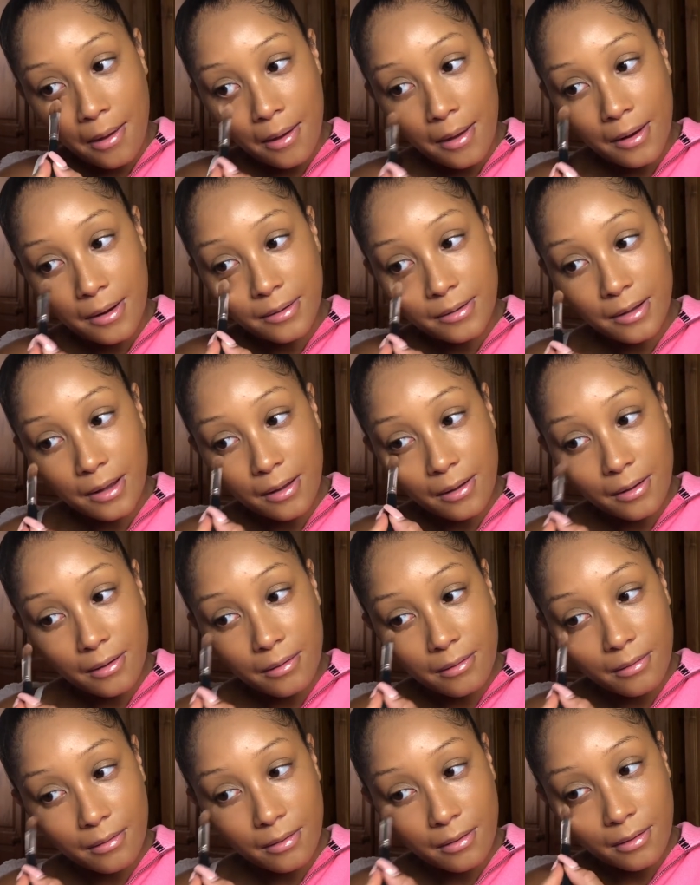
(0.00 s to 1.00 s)
It's like,
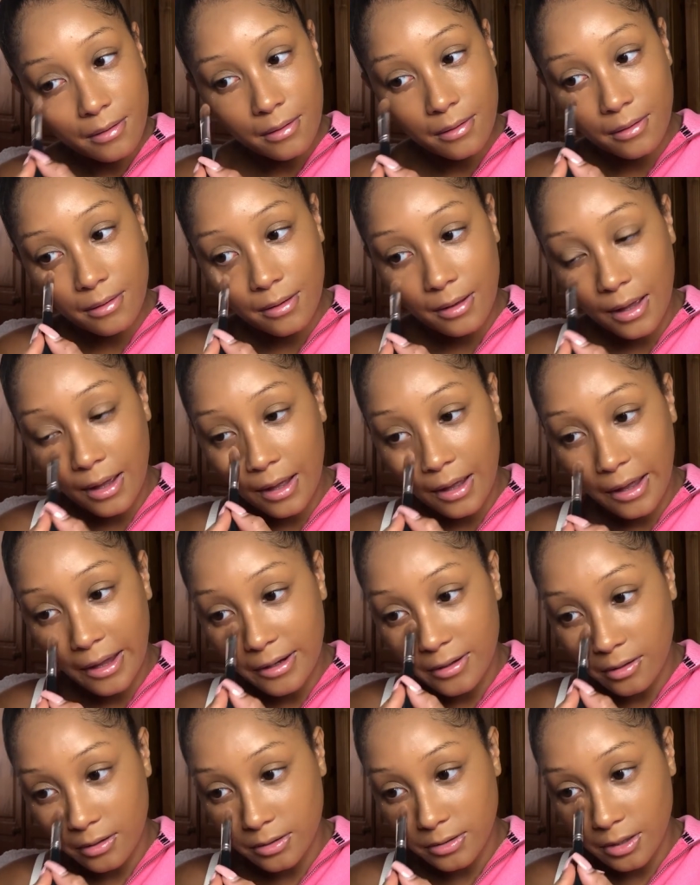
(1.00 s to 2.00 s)
ugh, I hate
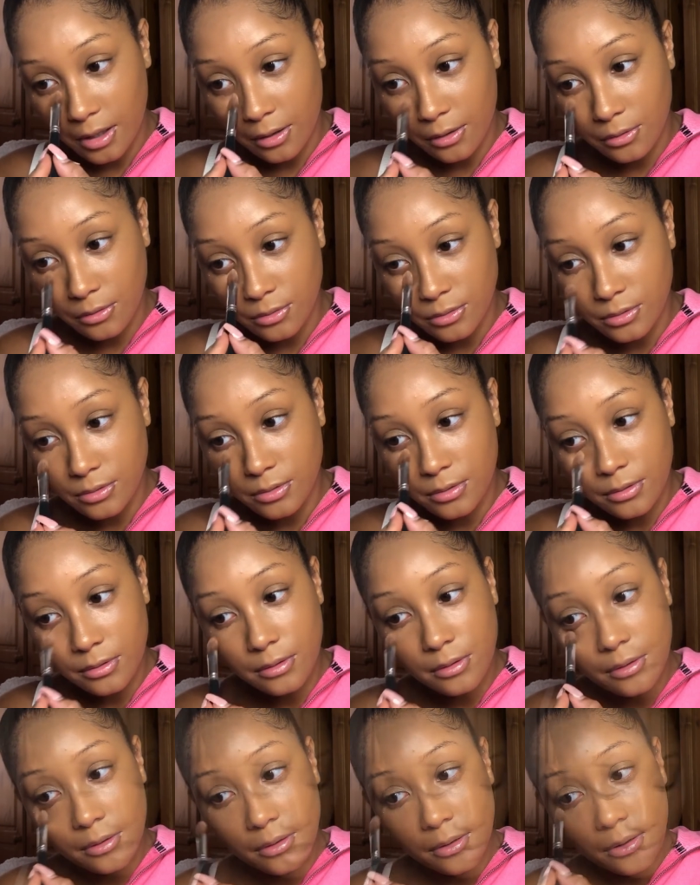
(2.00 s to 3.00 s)
dark circles.
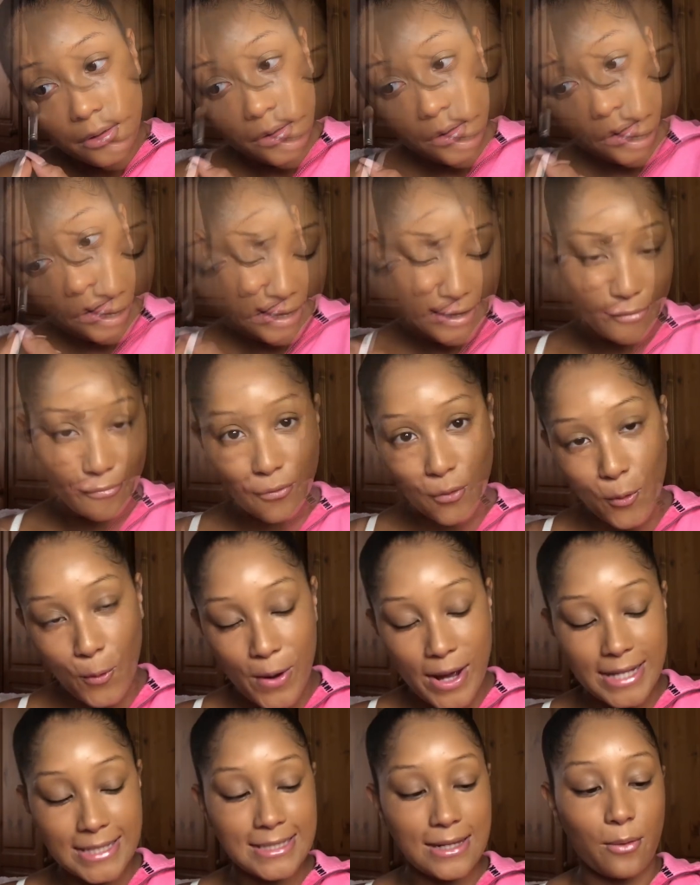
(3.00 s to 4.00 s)
Go back in, of
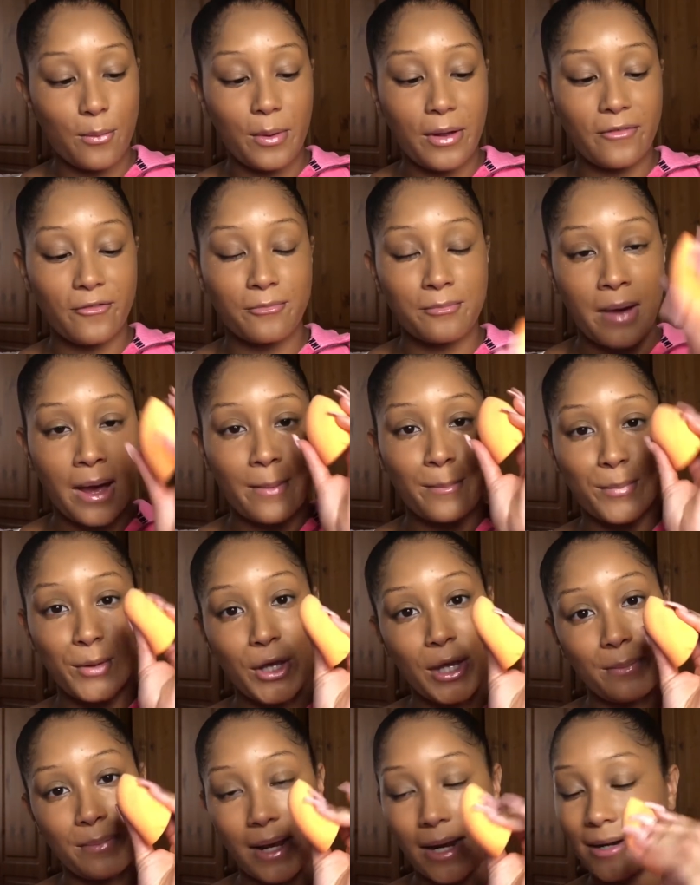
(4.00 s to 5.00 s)
course, with my
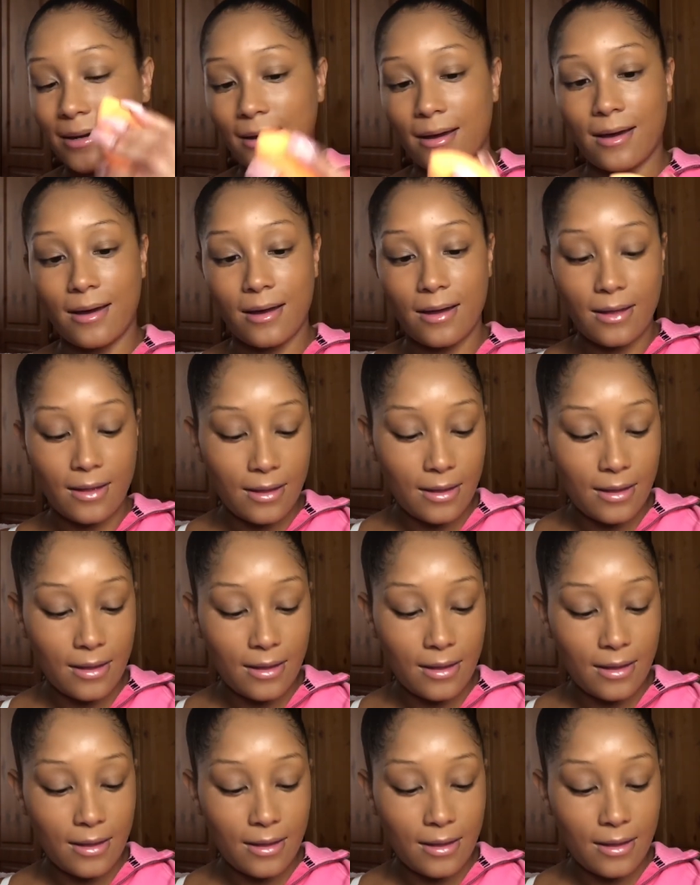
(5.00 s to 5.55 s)
beauty blender.